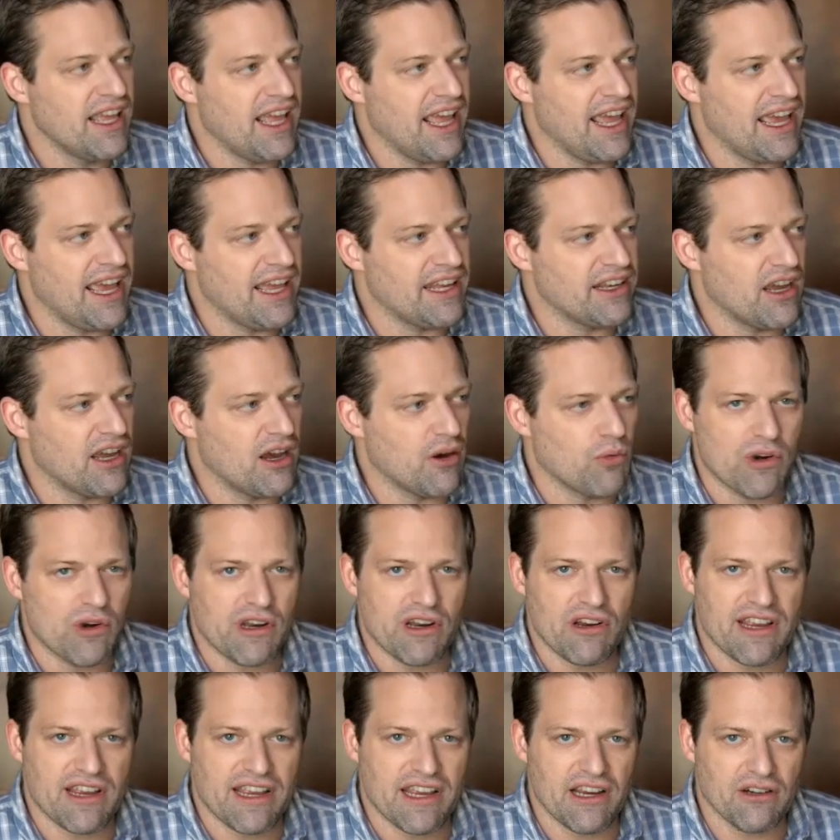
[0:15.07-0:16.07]
And uh,
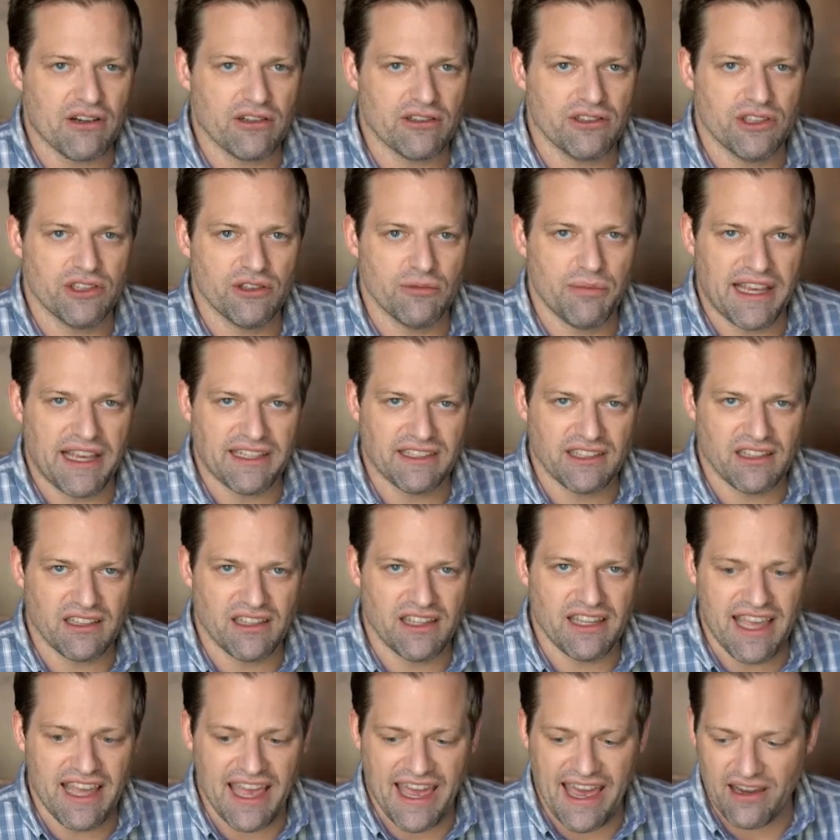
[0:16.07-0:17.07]
we're here to
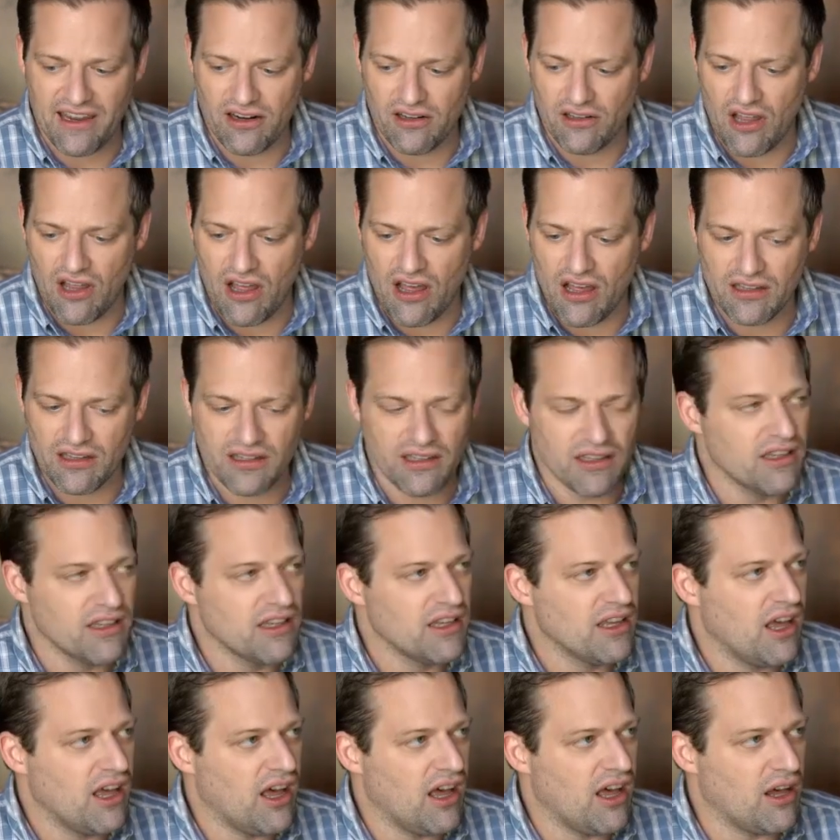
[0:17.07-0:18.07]
basically catalog
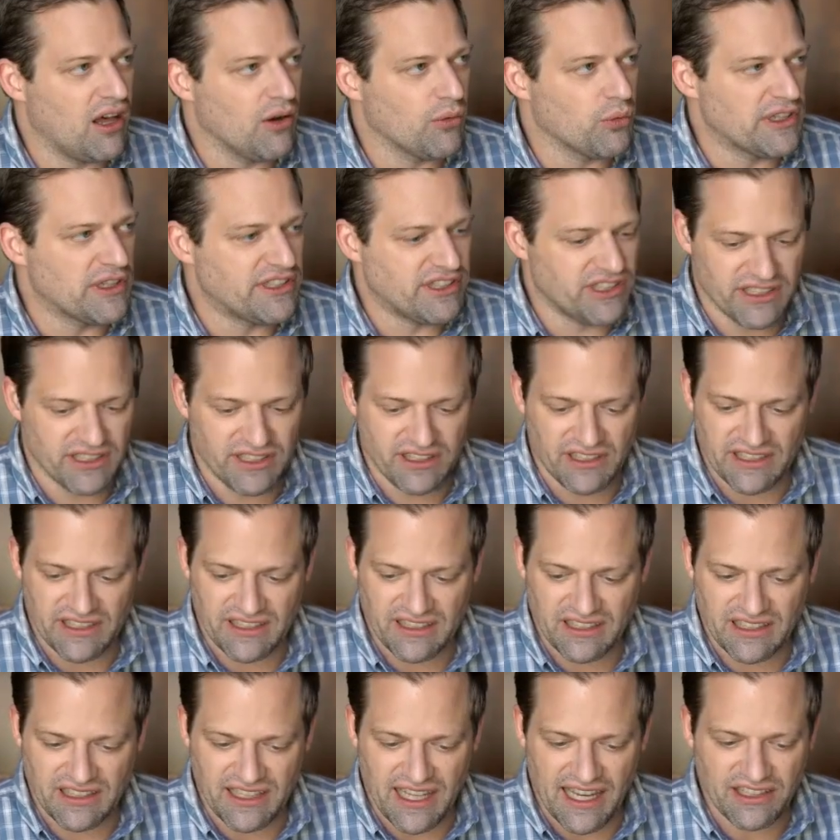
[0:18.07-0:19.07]
uh, Rich's
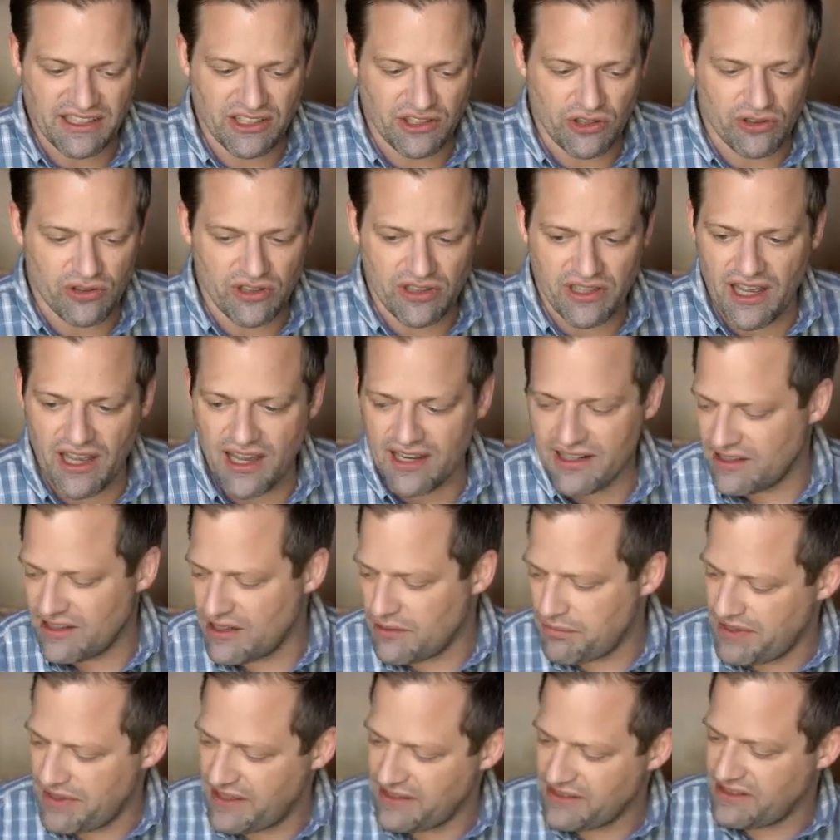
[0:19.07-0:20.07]
success early on in
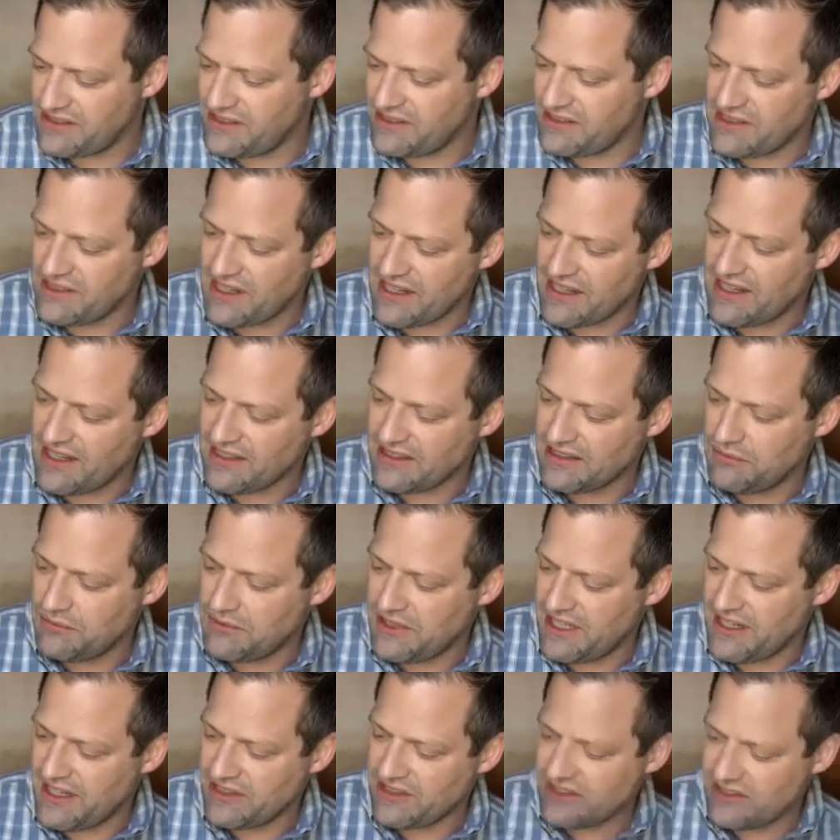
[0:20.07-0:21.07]
the business. I got some
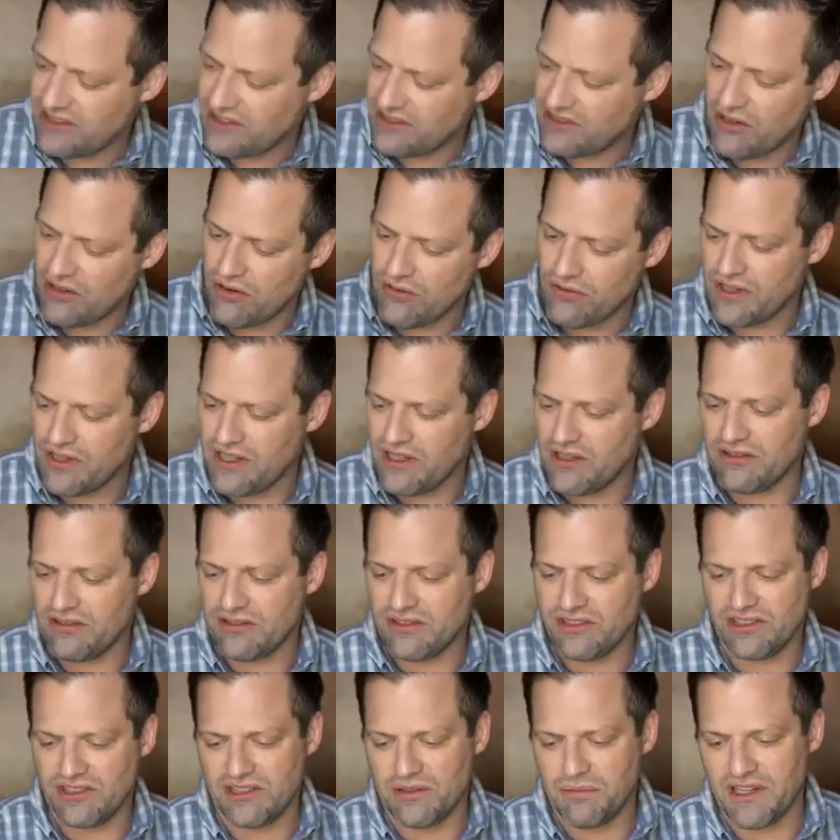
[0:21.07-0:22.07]
texts over here
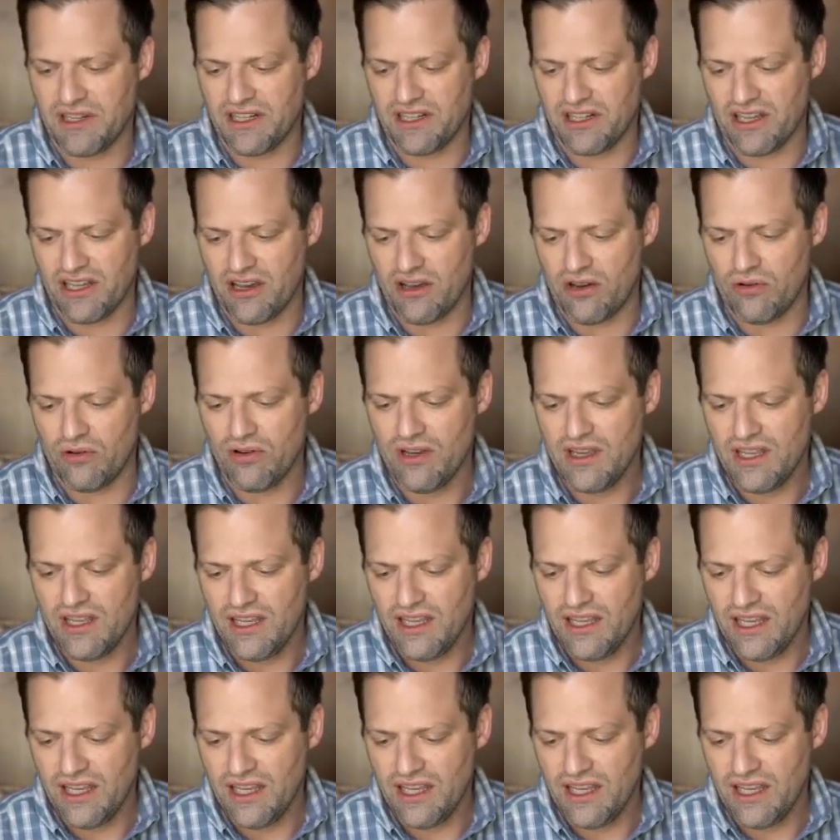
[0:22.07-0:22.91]
just a minute ago.